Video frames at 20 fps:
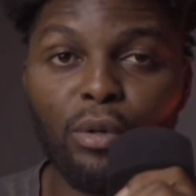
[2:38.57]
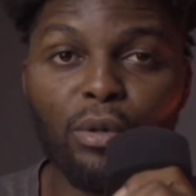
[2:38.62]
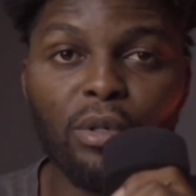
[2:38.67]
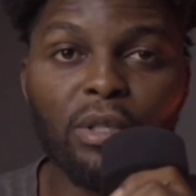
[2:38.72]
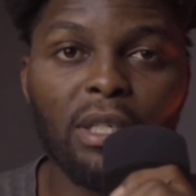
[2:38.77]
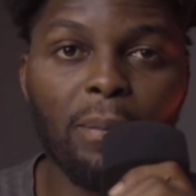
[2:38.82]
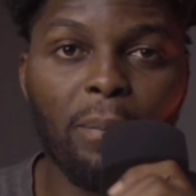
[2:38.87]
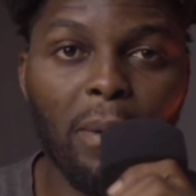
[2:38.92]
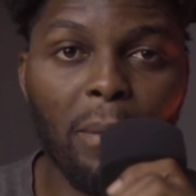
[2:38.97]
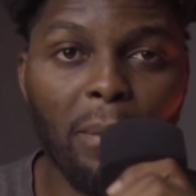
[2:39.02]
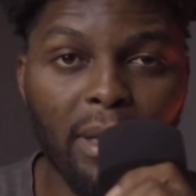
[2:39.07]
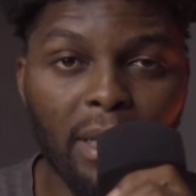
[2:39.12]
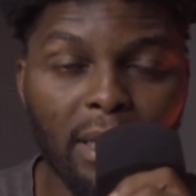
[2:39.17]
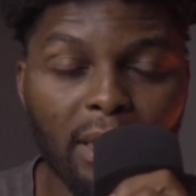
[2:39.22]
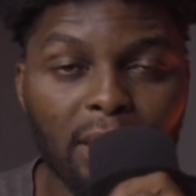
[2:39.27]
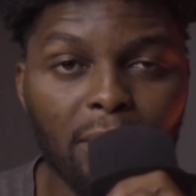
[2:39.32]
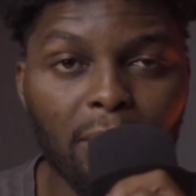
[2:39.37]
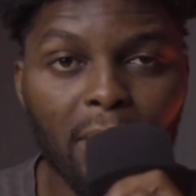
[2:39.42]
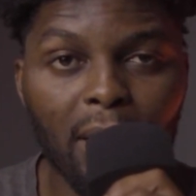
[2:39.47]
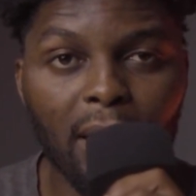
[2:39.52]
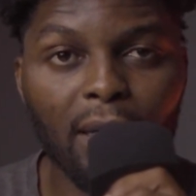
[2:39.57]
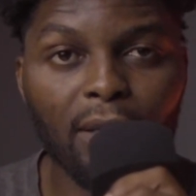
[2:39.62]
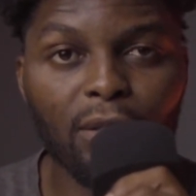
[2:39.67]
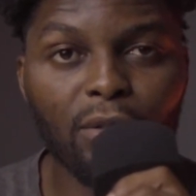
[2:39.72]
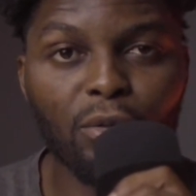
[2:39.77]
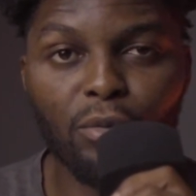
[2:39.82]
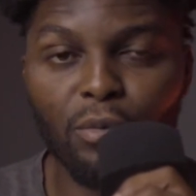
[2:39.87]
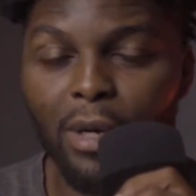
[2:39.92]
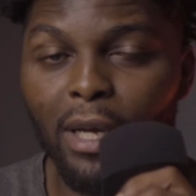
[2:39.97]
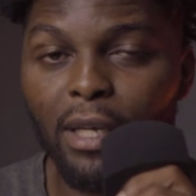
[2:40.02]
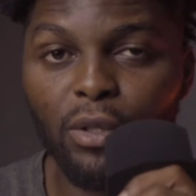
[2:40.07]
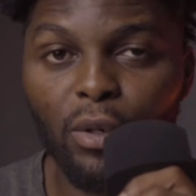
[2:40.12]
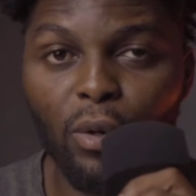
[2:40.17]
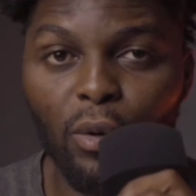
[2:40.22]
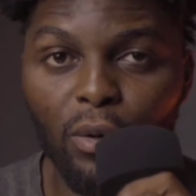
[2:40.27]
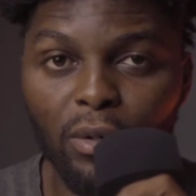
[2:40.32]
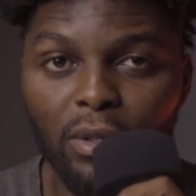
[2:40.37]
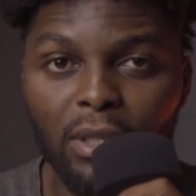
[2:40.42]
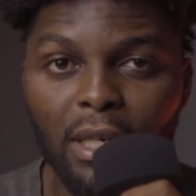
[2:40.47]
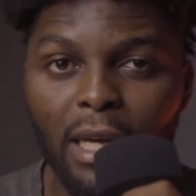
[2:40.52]
use a permanent marker to write
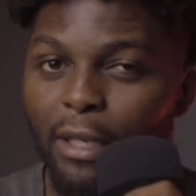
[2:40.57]
on